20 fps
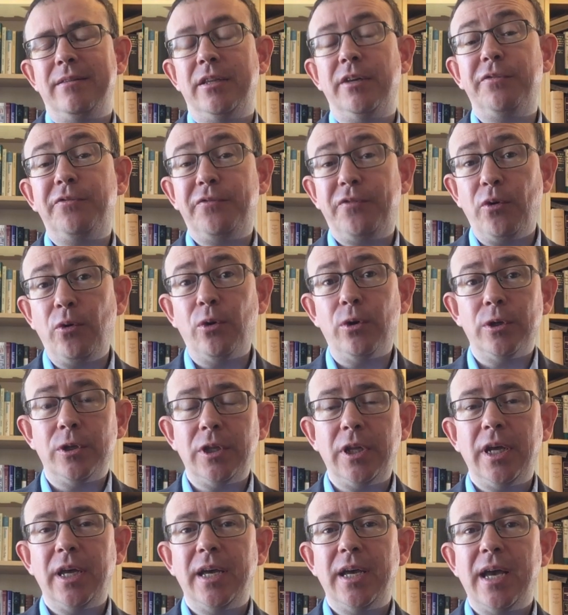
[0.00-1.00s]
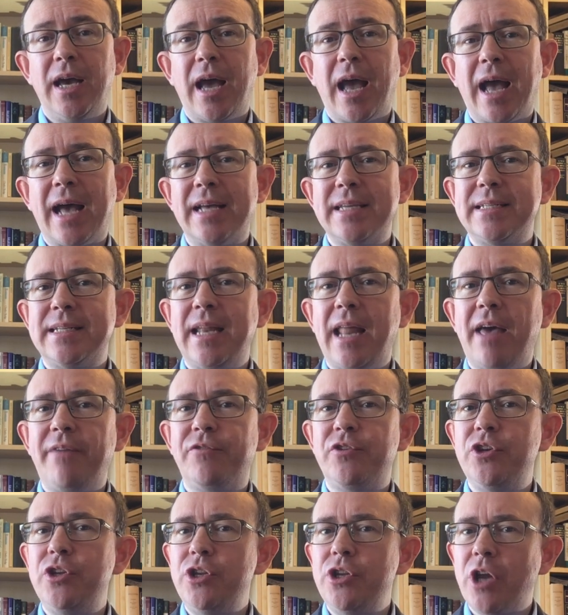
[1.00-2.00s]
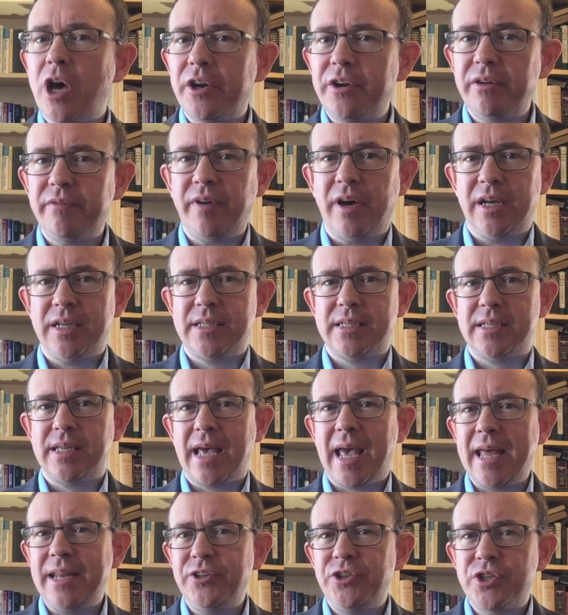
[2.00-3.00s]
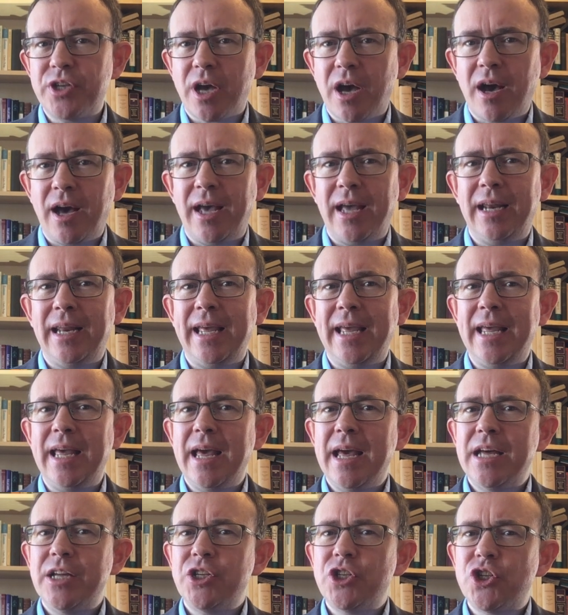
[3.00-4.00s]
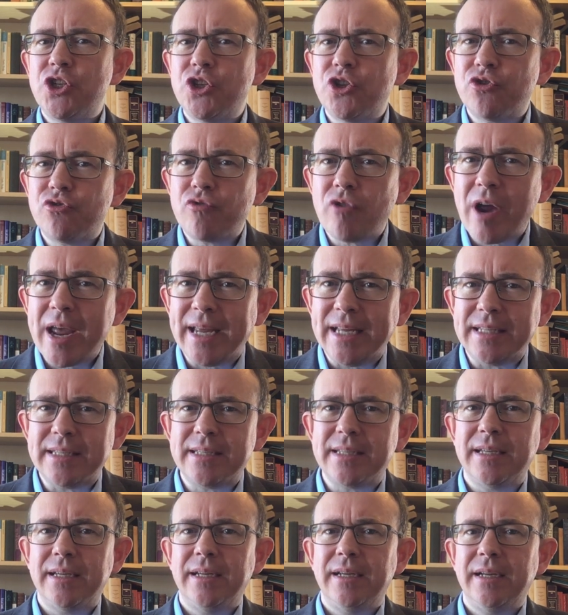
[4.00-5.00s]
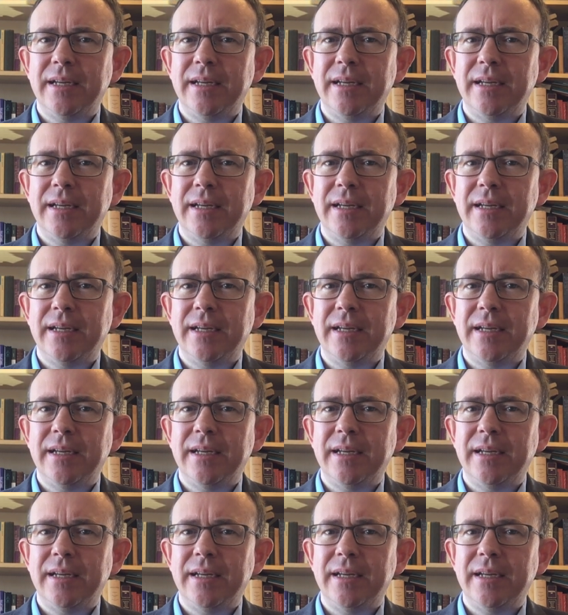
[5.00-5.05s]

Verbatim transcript: The fall has left none of us entirely straight.